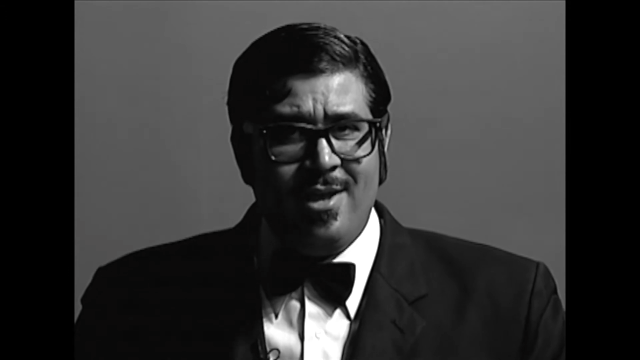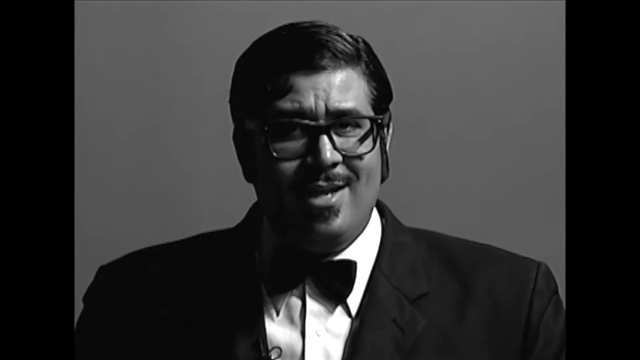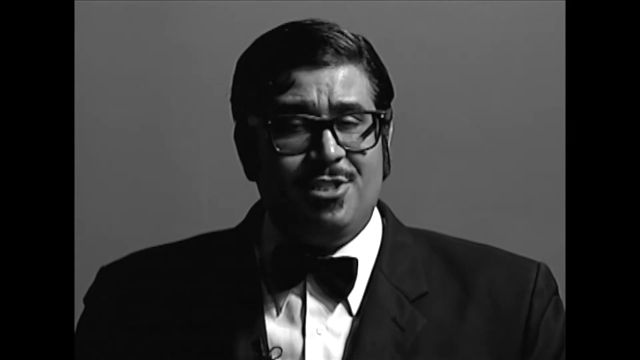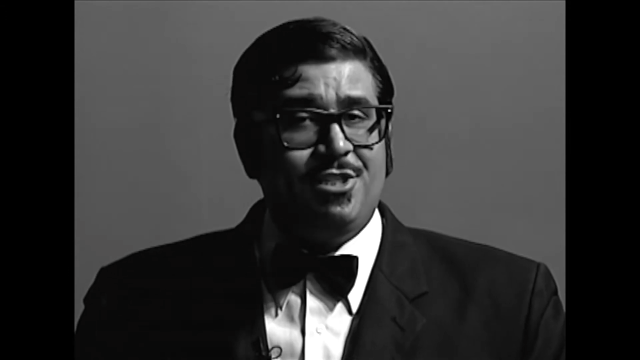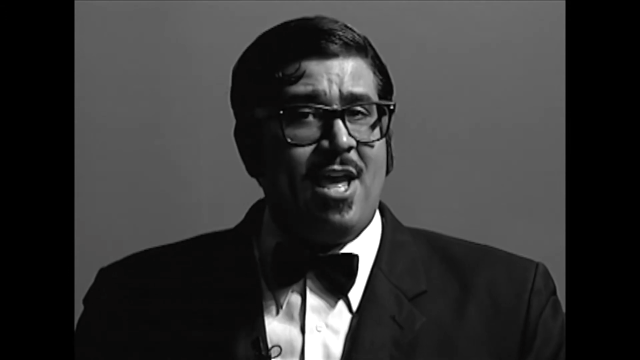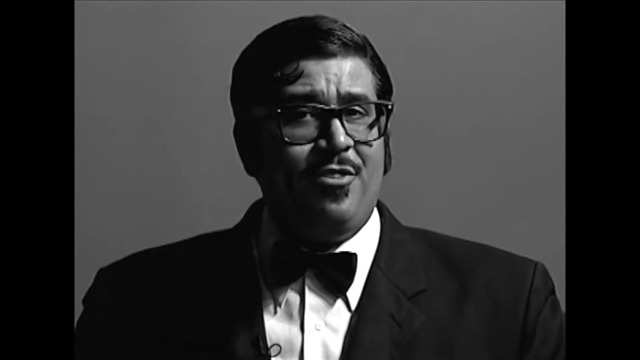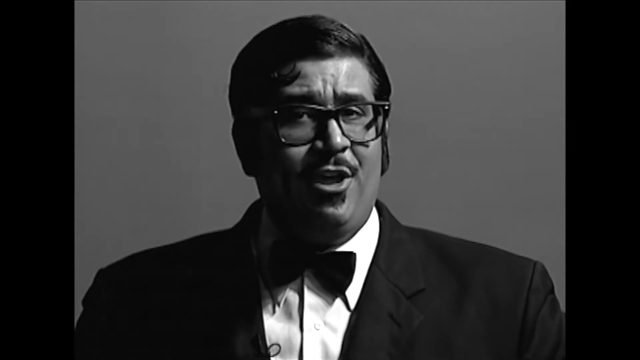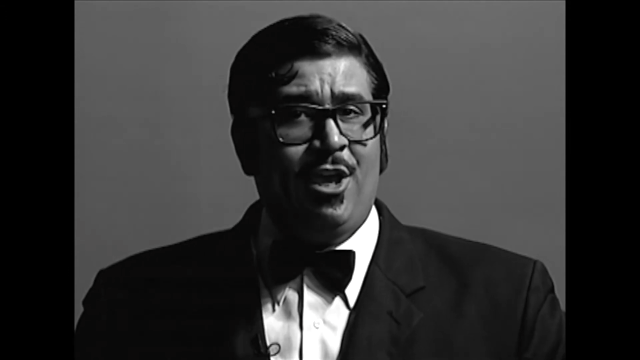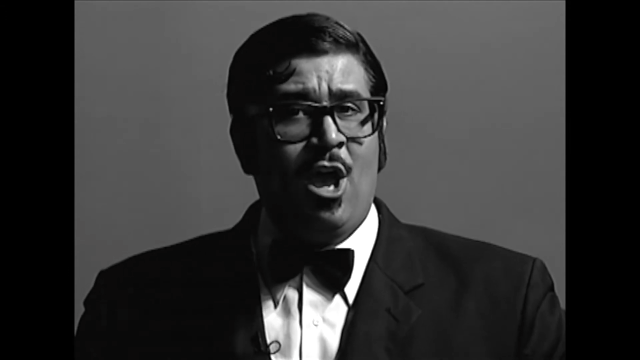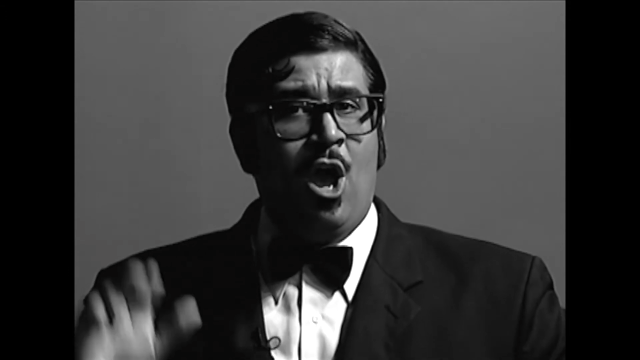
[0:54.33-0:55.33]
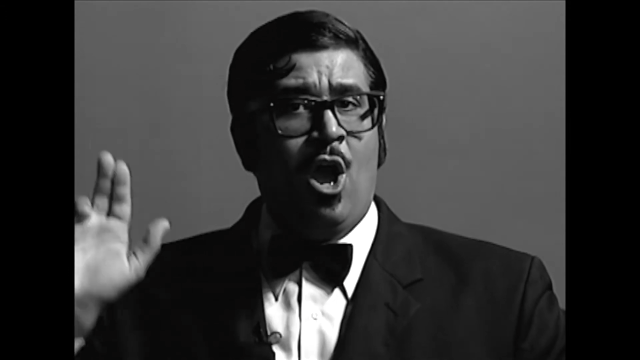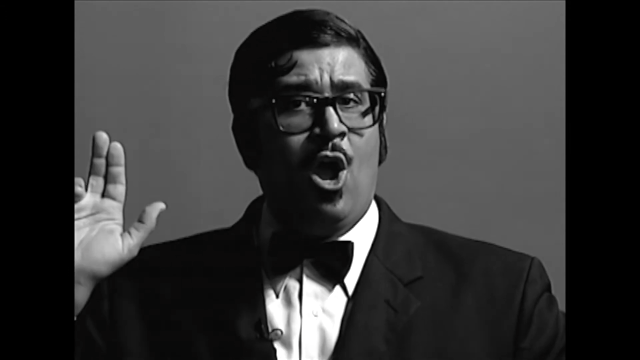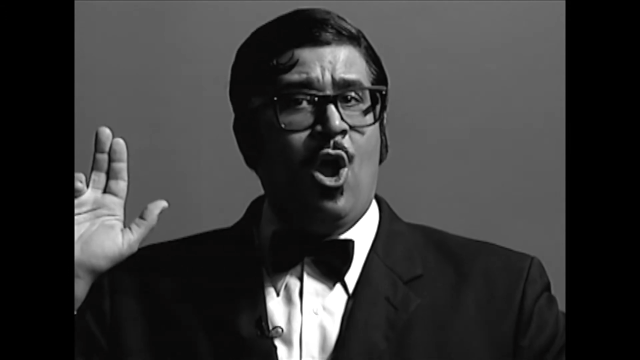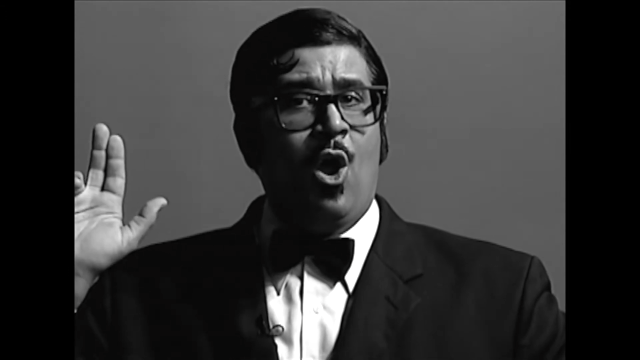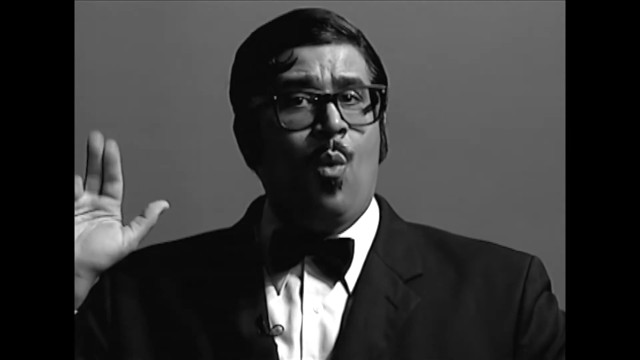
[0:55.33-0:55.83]
Instead, the
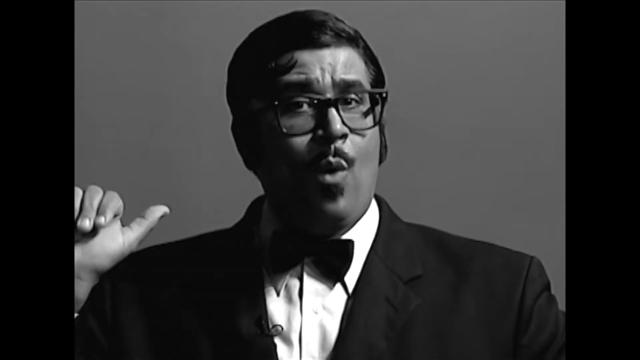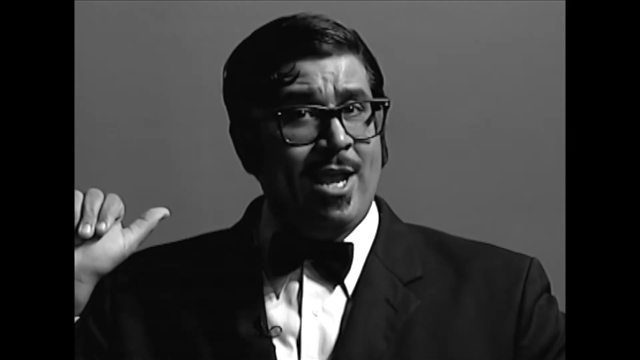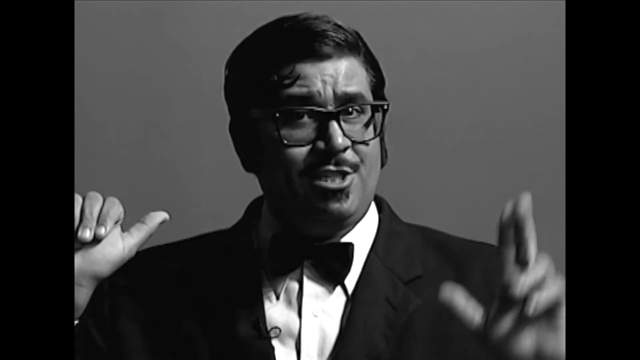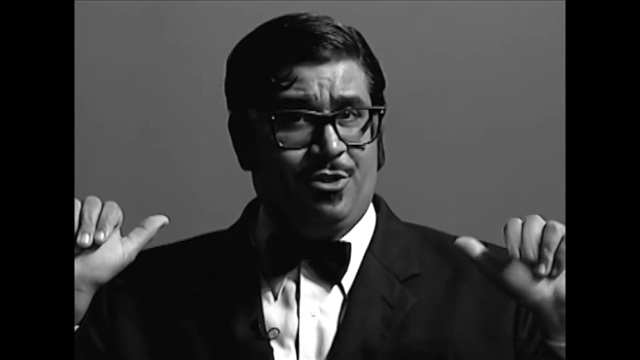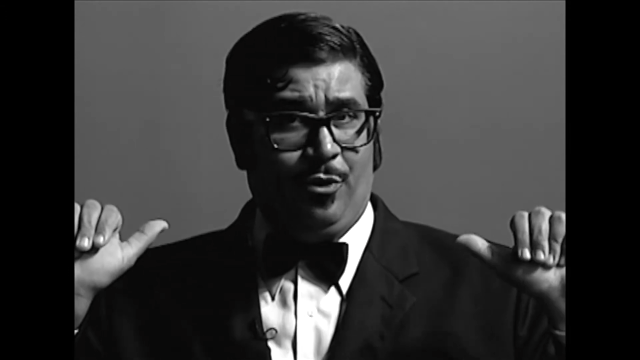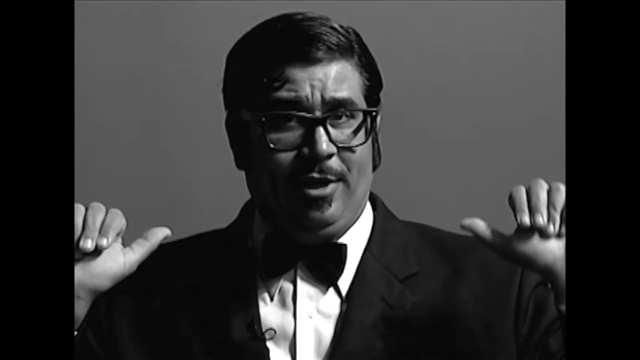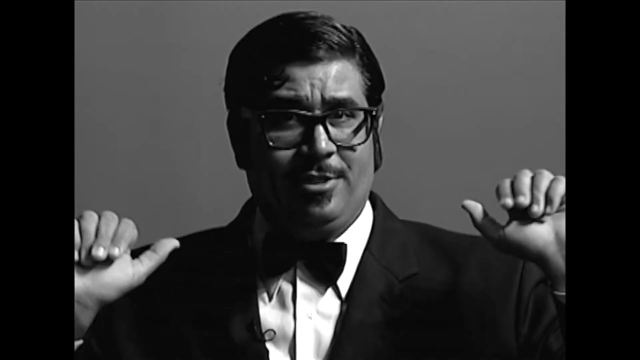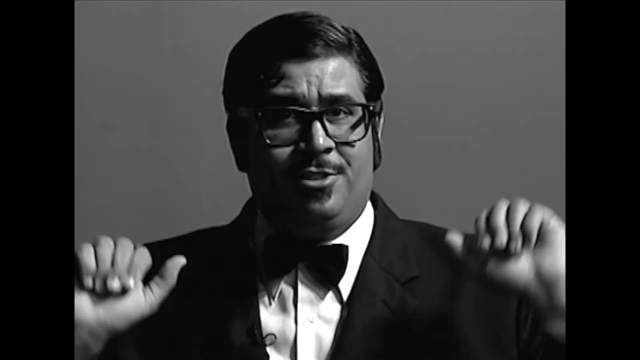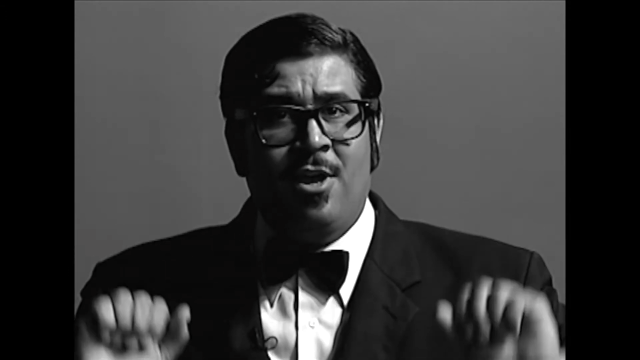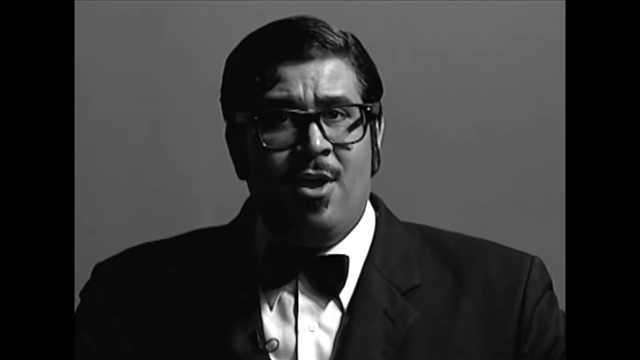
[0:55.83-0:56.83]
Wastoids